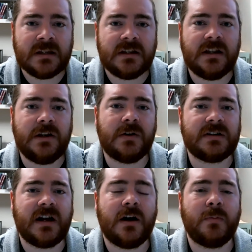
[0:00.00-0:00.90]
that you are
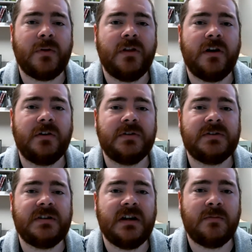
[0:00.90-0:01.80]
to help
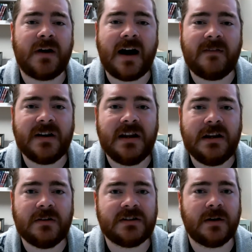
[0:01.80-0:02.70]
those in poverty,
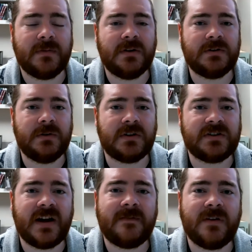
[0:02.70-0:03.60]
you are to help those who are
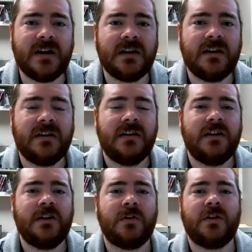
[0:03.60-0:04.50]
suffering,
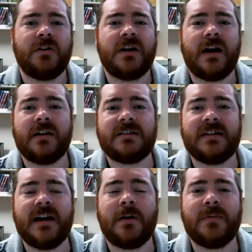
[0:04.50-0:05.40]
you are
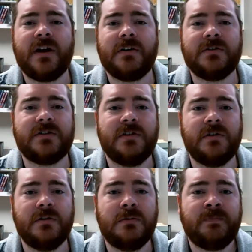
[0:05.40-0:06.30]
to help those
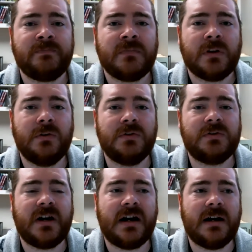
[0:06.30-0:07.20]
whose
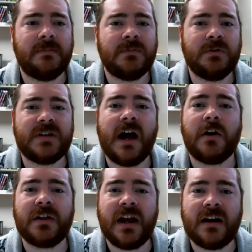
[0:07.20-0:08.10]

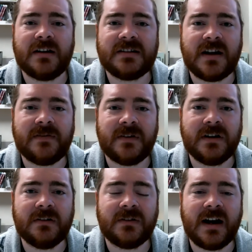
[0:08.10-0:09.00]
healthcare is
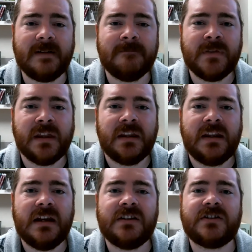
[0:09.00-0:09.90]
suffering, right?
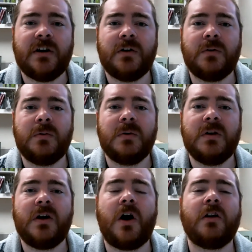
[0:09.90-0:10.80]
And so
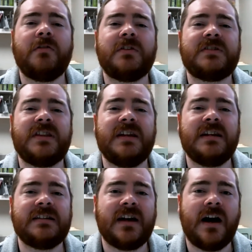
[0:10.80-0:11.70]
all of those
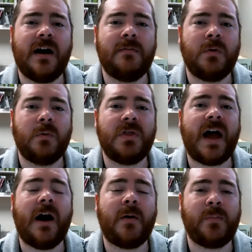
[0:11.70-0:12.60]
things come
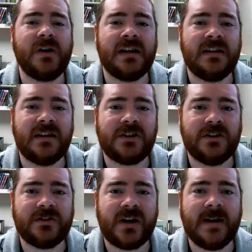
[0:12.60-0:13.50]
without
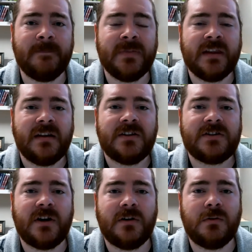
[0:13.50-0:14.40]
preconditions, right?
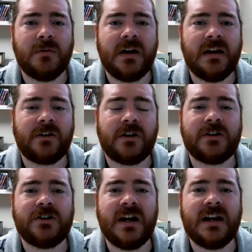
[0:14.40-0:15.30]
So in
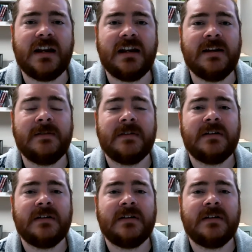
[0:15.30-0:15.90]
Christianity,